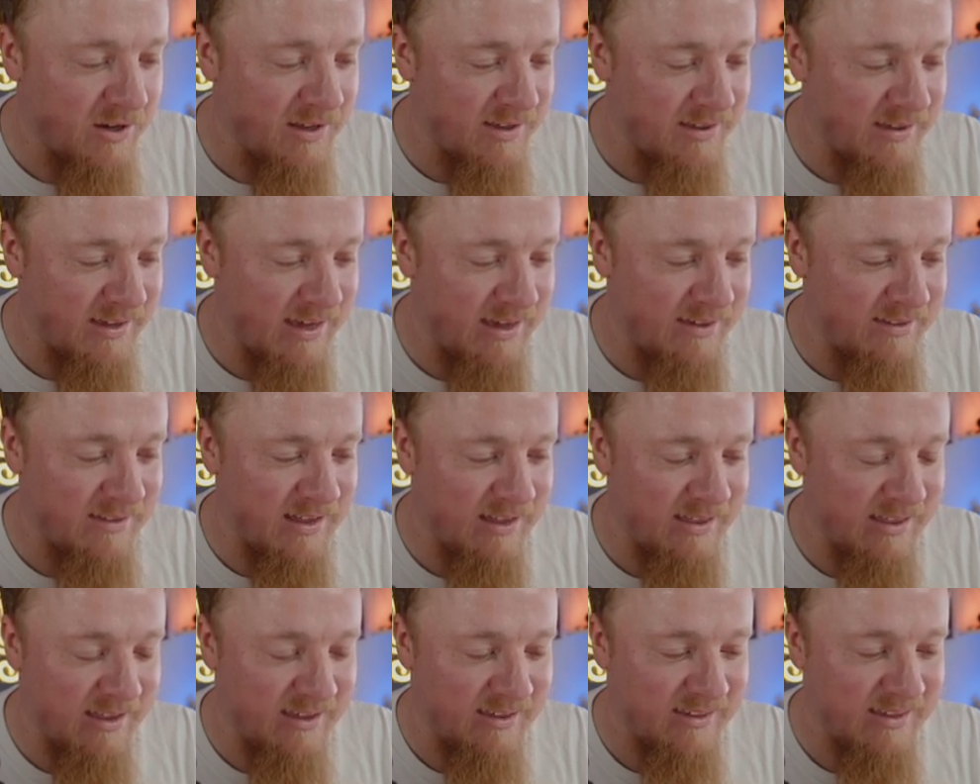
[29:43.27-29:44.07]
can see it's
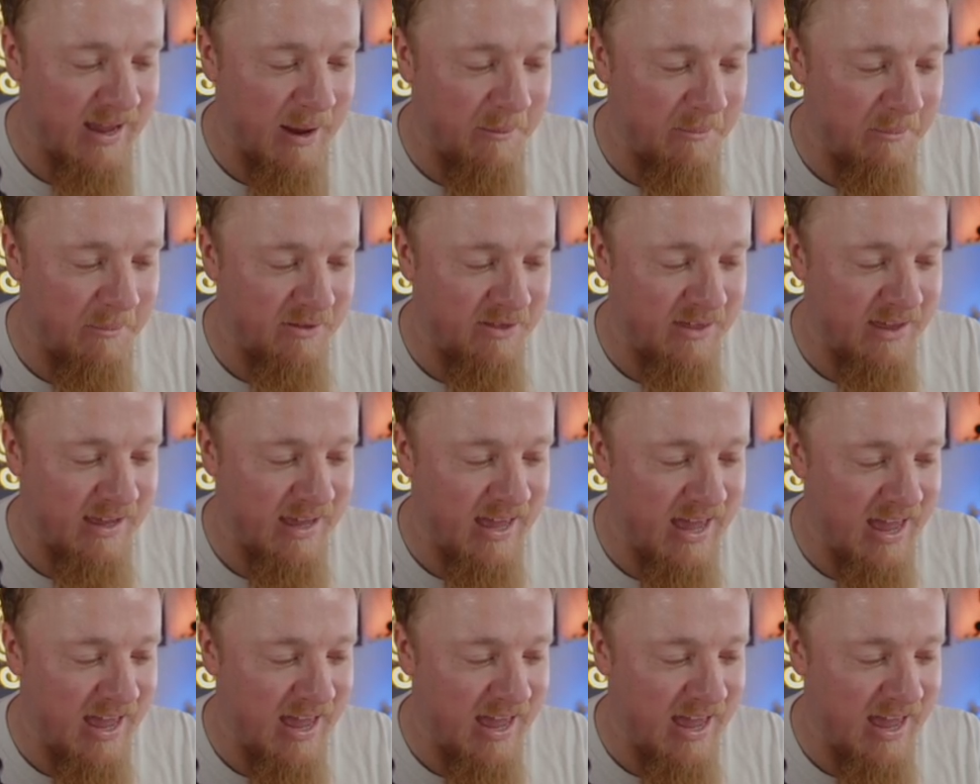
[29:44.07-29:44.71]
done the same thing